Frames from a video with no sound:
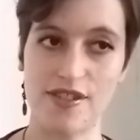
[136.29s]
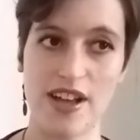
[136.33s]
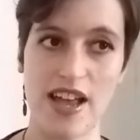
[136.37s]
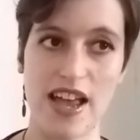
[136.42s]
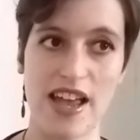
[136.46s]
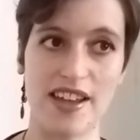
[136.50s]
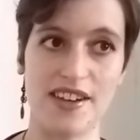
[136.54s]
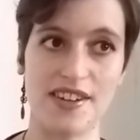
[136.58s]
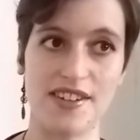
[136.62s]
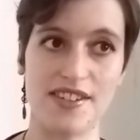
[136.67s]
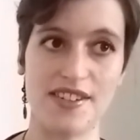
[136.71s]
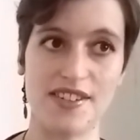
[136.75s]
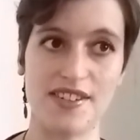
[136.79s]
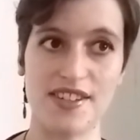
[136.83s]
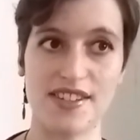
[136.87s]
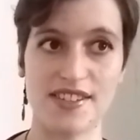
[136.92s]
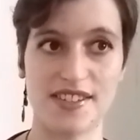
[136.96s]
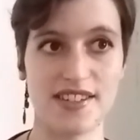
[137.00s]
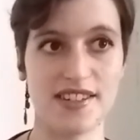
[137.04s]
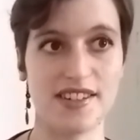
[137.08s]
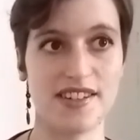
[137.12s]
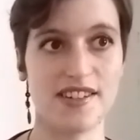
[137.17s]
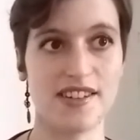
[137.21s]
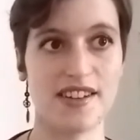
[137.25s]
and
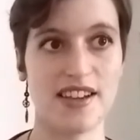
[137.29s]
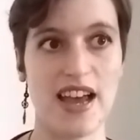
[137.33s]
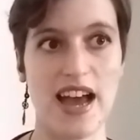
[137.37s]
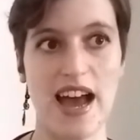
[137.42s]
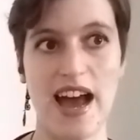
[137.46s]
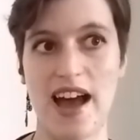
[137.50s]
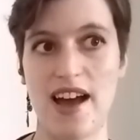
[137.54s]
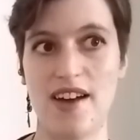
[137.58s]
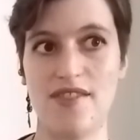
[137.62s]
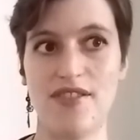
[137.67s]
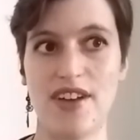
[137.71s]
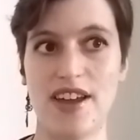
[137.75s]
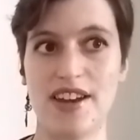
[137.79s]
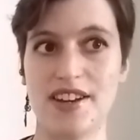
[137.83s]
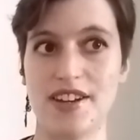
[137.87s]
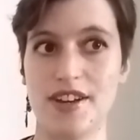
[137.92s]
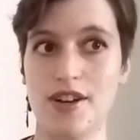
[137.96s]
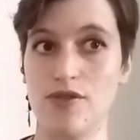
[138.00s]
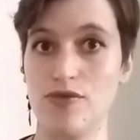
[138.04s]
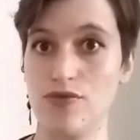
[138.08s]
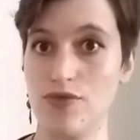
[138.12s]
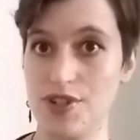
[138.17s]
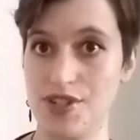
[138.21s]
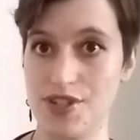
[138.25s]
doesn't have any
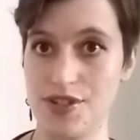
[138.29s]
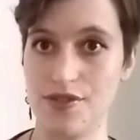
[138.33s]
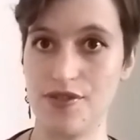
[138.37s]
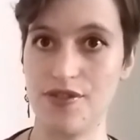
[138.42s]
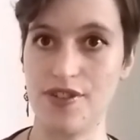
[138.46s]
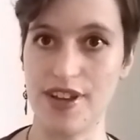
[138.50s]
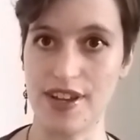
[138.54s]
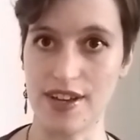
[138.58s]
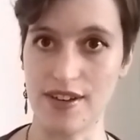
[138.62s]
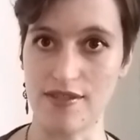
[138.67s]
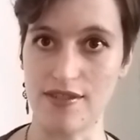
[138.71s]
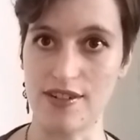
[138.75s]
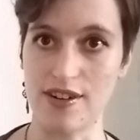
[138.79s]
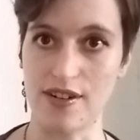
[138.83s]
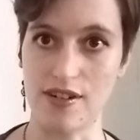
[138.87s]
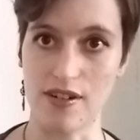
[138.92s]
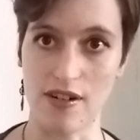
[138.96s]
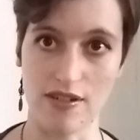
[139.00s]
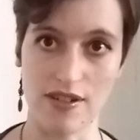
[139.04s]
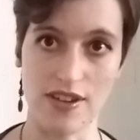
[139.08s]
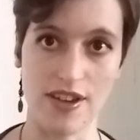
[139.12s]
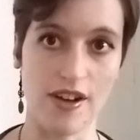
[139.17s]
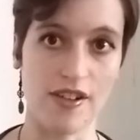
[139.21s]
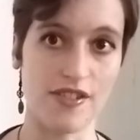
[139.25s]
original anchoritic
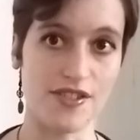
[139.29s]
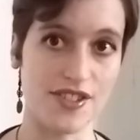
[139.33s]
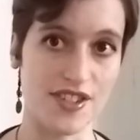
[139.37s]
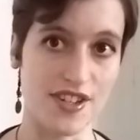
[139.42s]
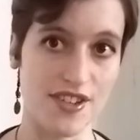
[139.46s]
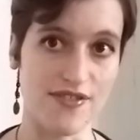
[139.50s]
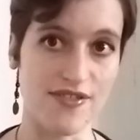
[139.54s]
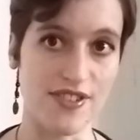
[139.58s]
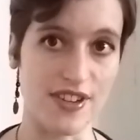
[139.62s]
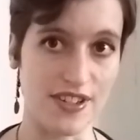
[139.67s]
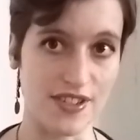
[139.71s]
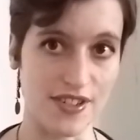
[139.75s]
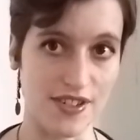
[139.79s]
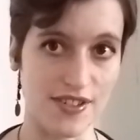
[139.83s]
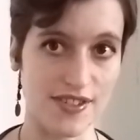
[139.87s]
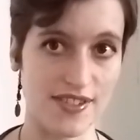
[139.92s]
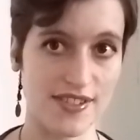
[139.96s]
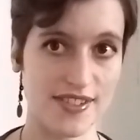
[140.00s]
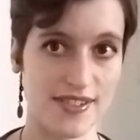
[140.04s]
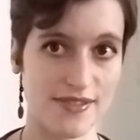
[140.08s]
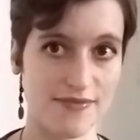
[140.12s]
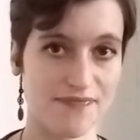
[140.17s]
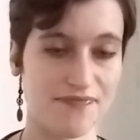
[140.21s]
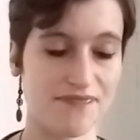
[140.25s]
archaeology
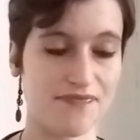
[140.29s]
features.